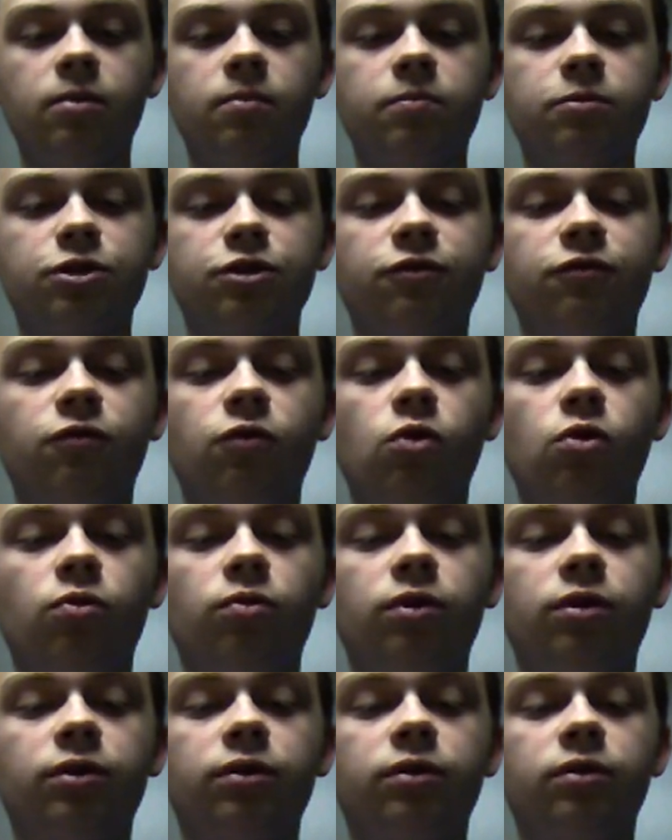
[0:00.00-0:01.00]
push it
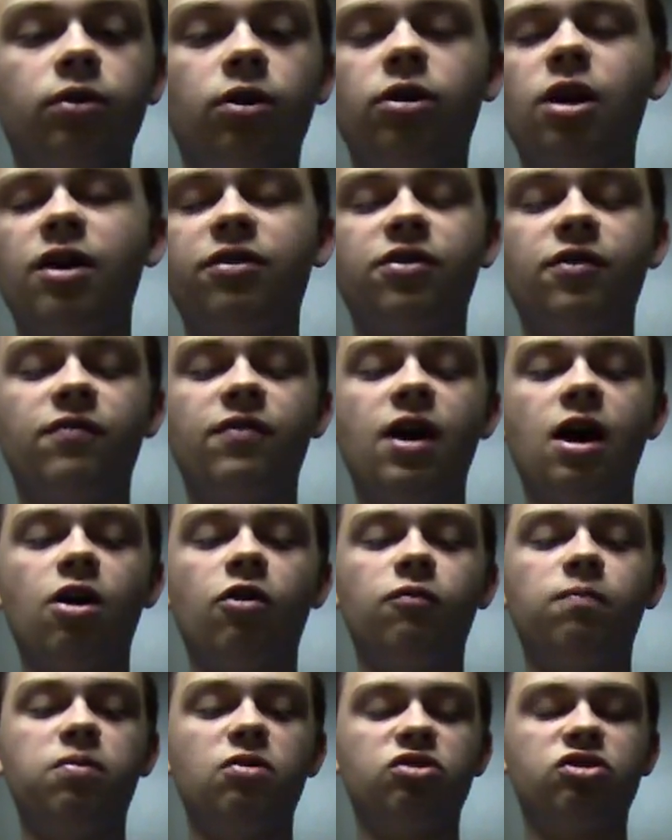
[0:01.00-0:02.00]
forward, or not the
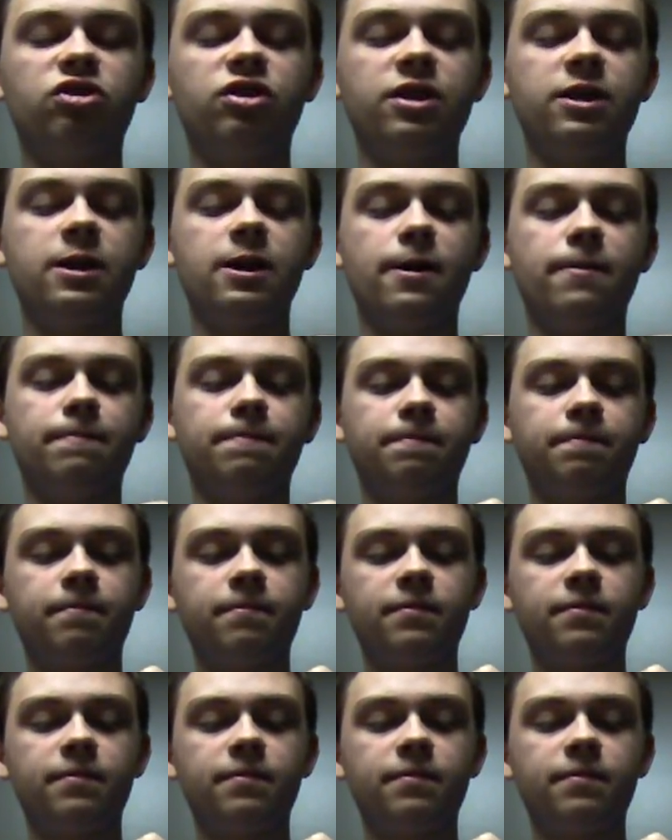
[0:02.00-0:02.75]
valve, push the